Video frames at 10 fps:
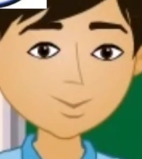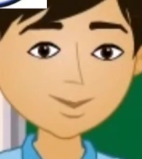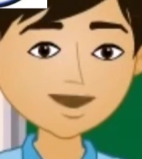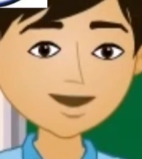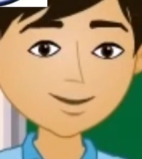
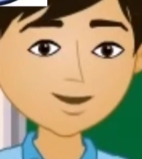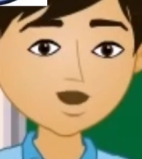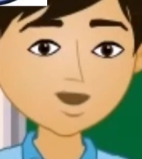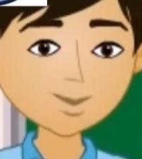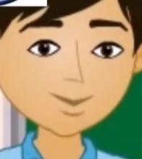Now,
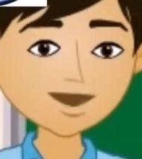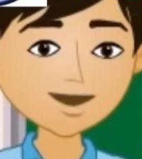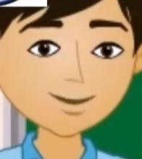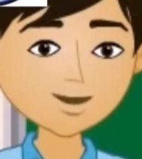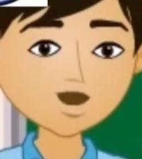since we know
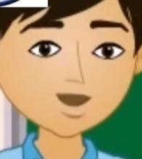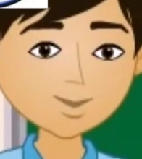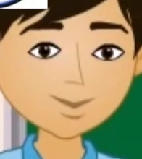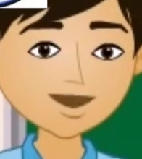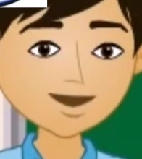the length
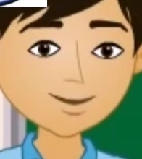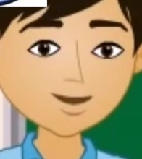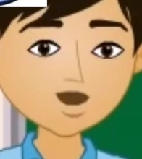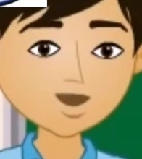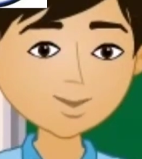of each
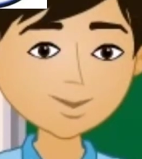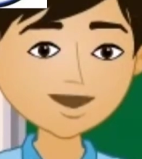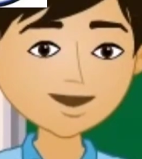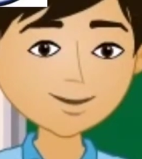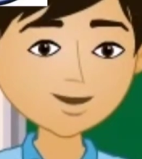side
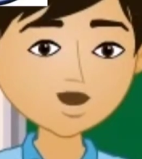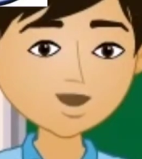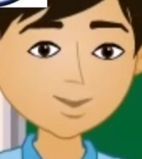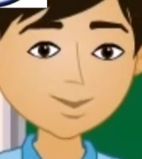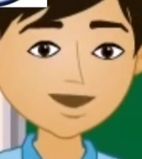of this
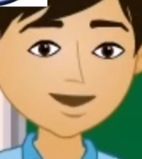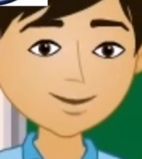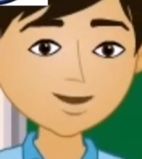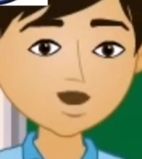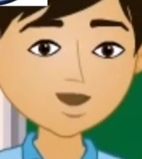cube is
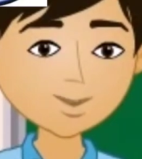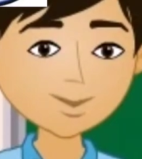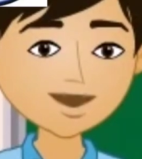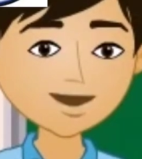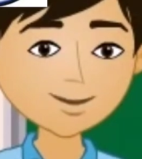3
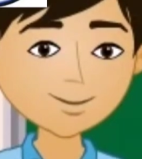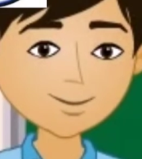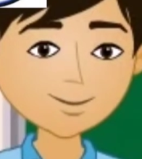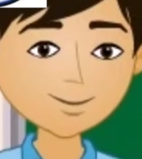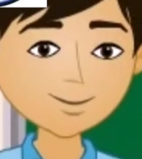centimeters,
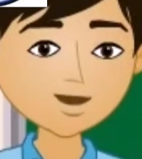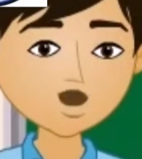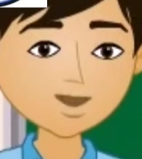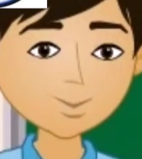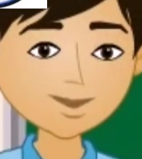
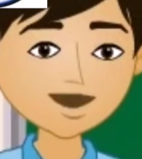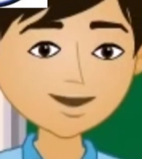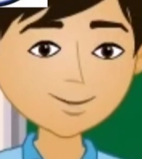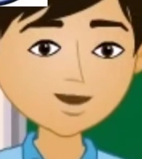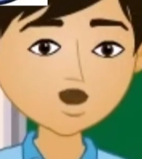we can
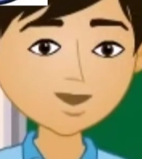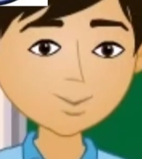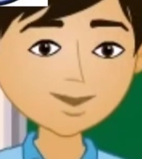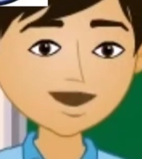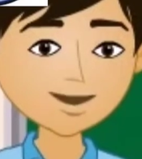substitute
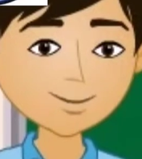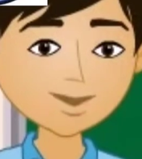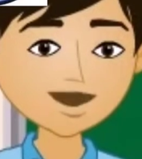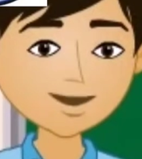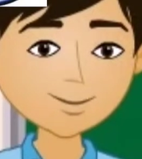L
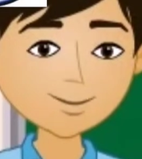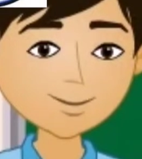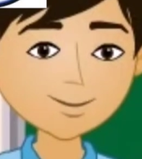with 3.